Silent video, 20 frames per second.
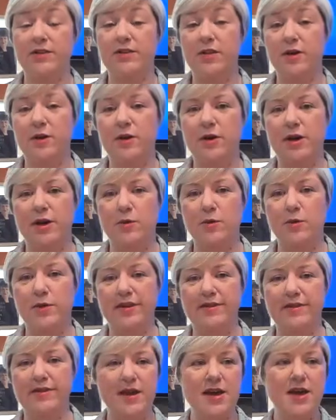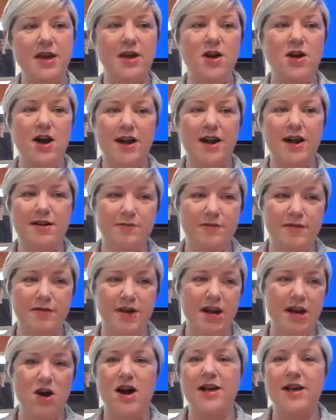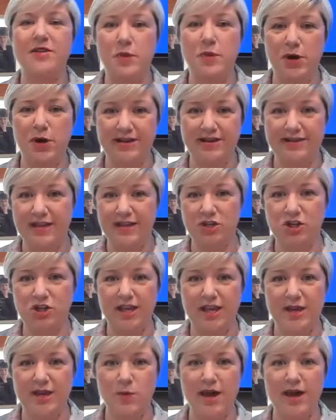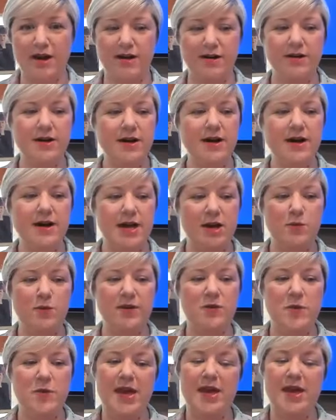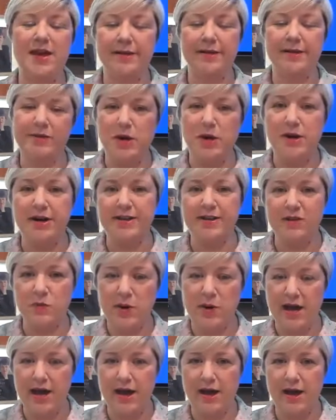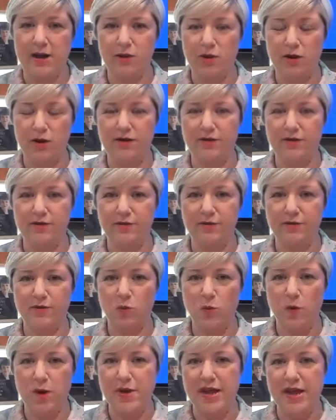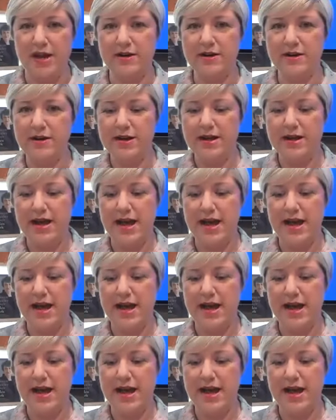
So it was kind of an iceberg essentially, where it was being experienced by a lot of women,